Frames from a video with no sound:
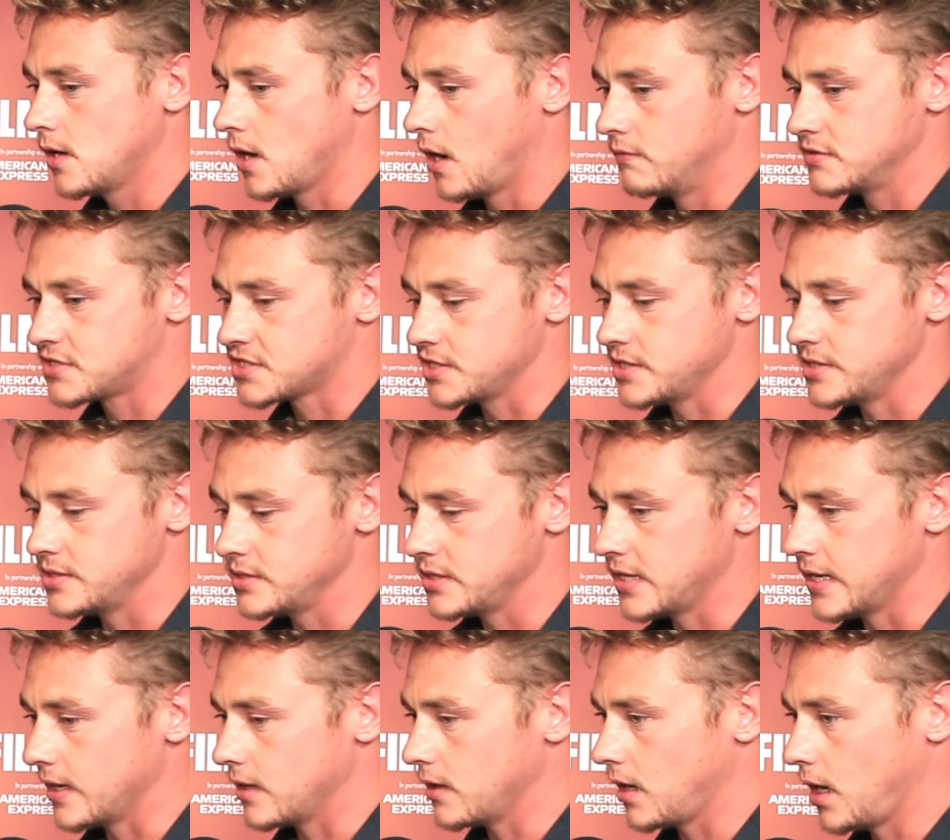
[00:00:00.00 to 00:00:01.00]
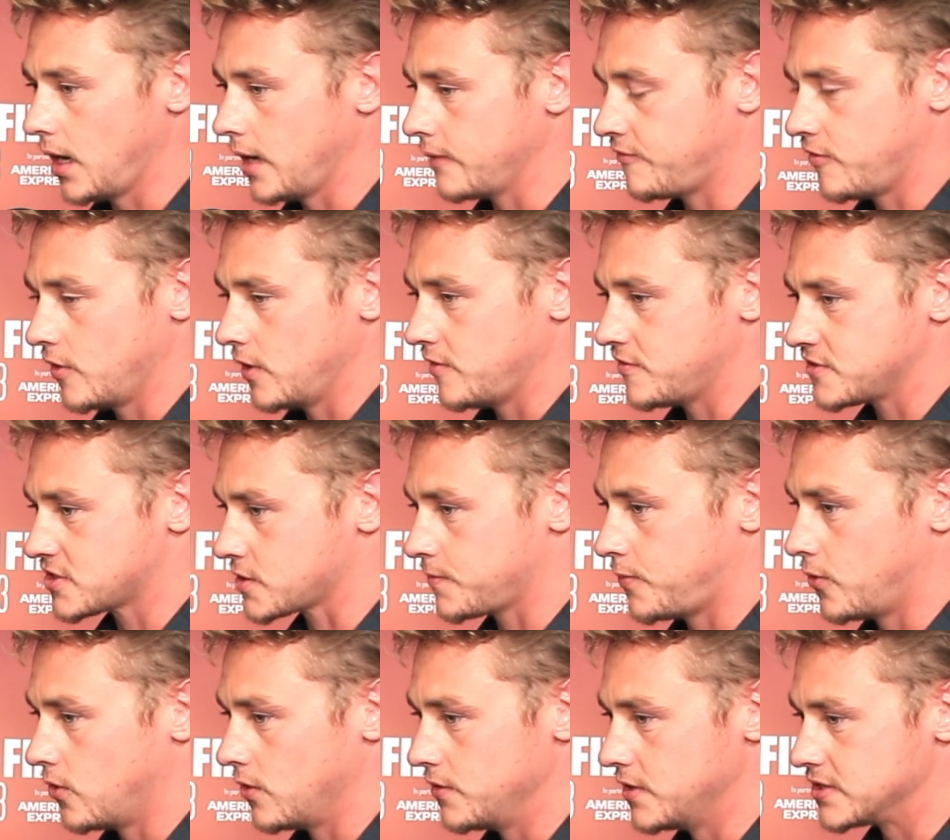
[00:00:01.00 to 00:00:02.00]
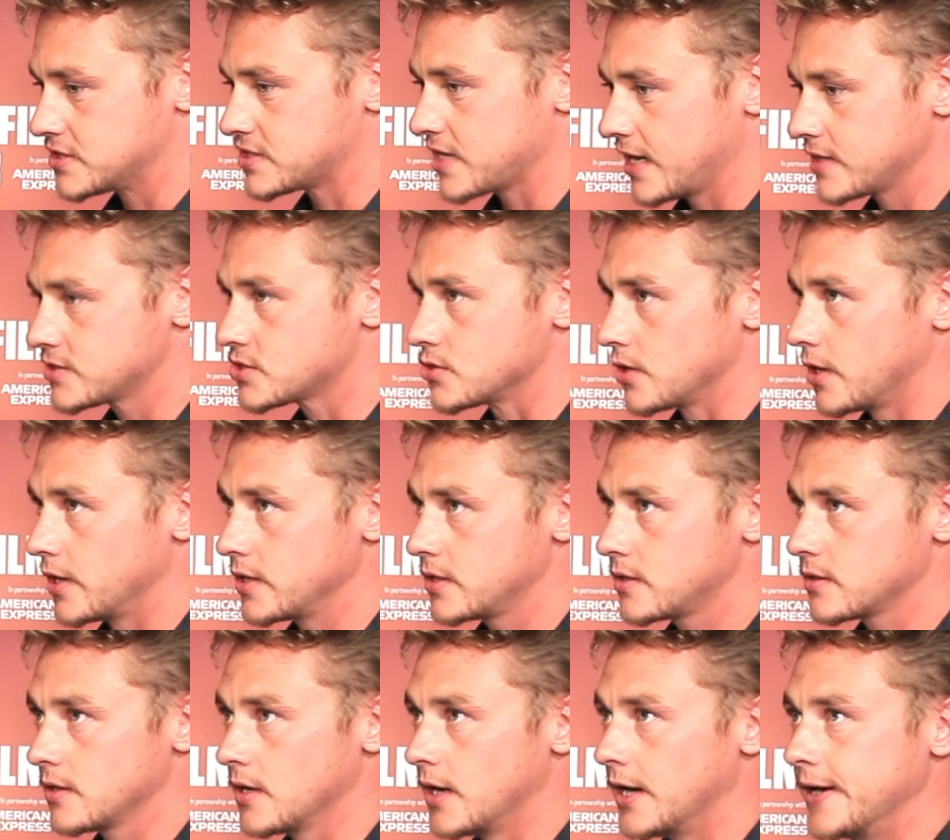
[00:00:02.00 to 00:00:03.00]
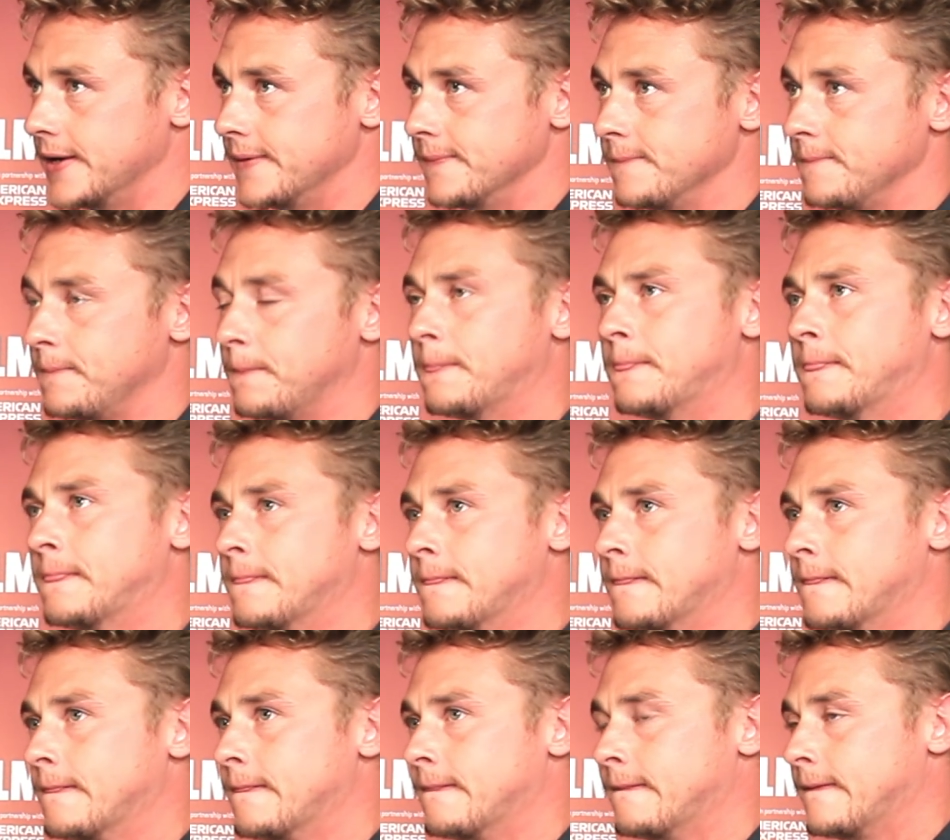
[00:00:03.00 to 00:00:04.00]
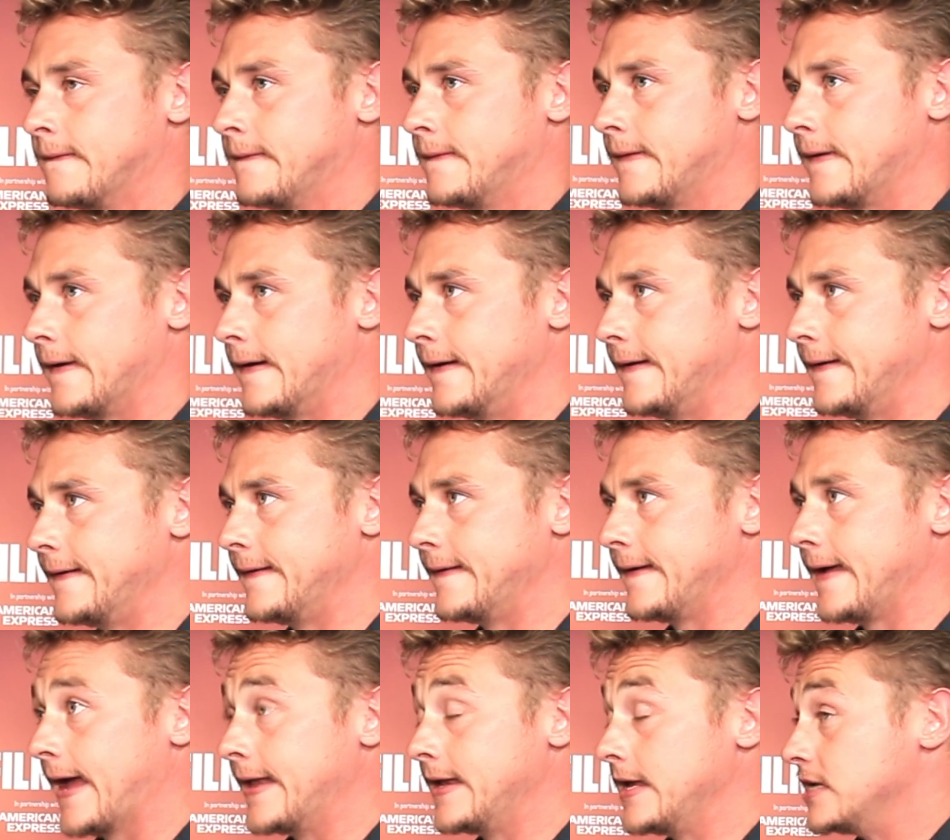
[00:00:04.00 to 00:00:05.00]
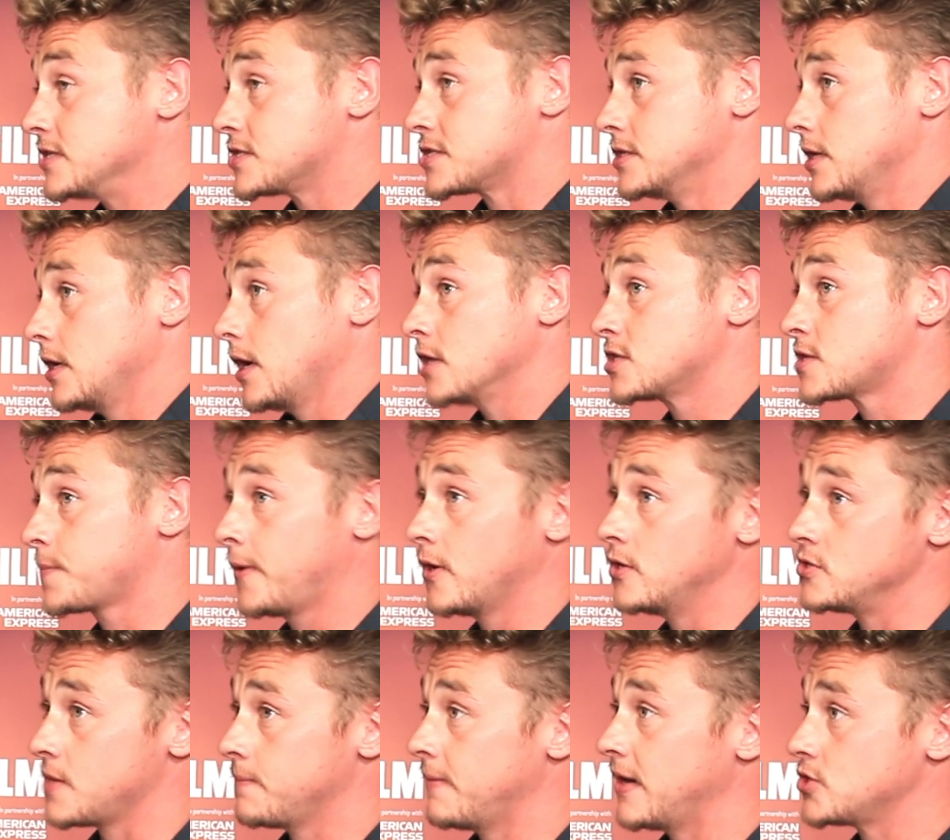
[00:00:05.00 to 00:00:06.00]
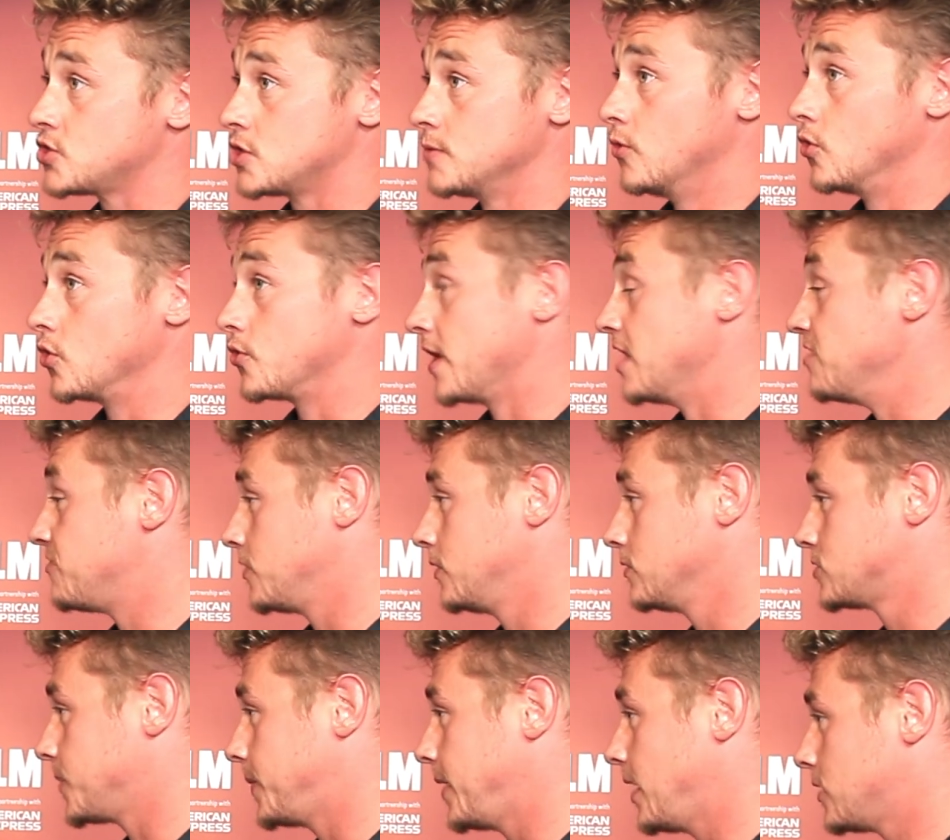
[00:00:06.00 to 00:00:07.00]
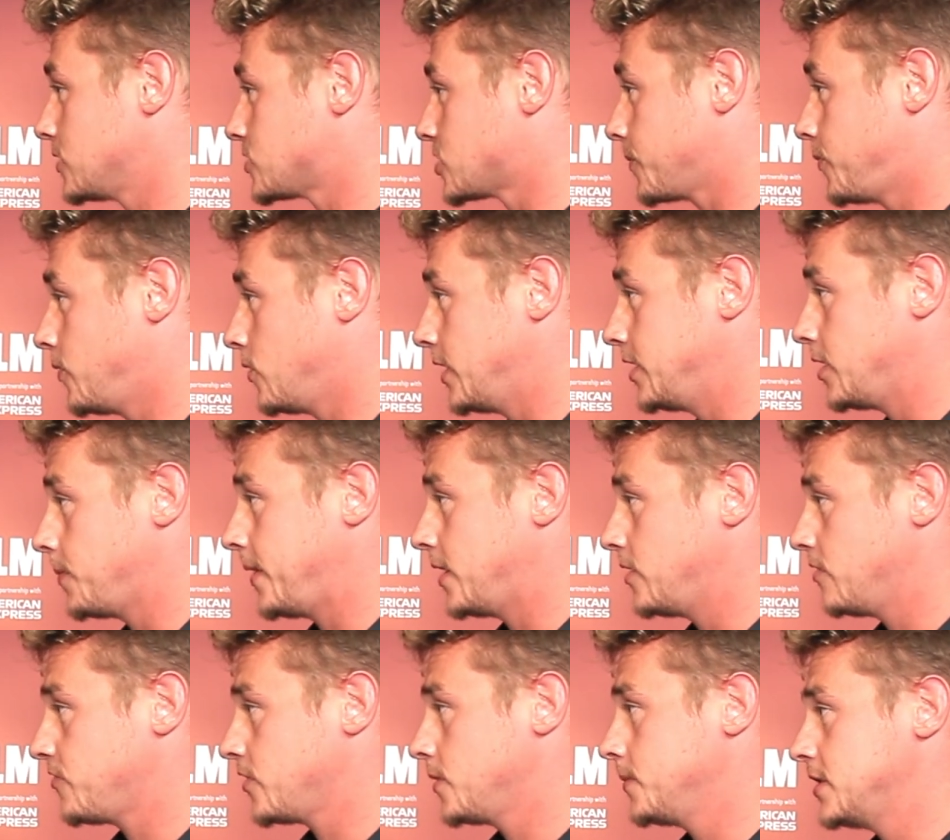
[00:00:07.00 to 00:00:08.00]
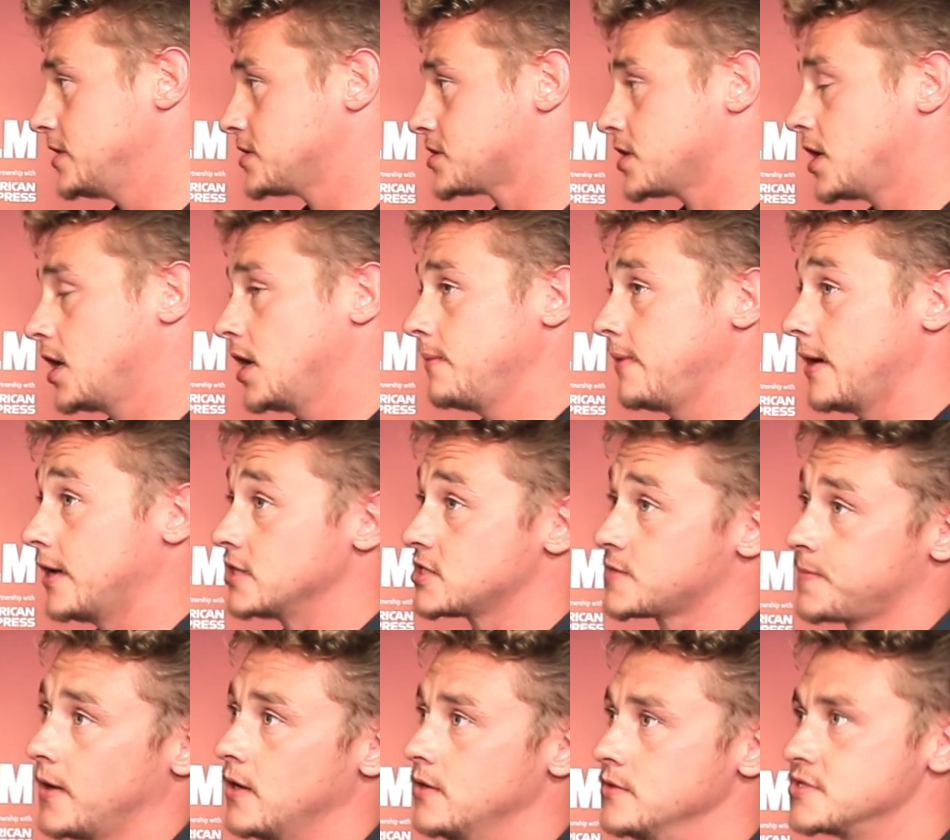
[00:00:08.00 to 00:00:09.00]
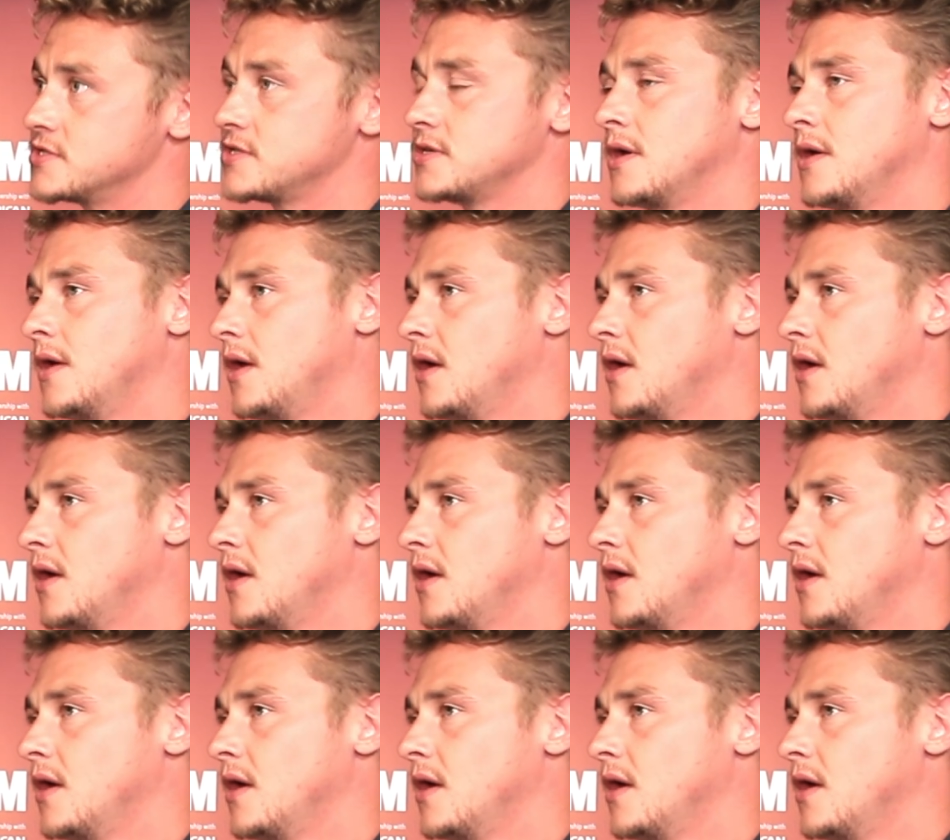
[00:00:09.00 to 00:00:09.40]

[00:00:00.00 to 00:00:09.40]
obviously, yeah, I fully support the SAG strike. Um, uh, and it is, I suppose it makes you more grateful to be able to support independent film at this time. And I suppose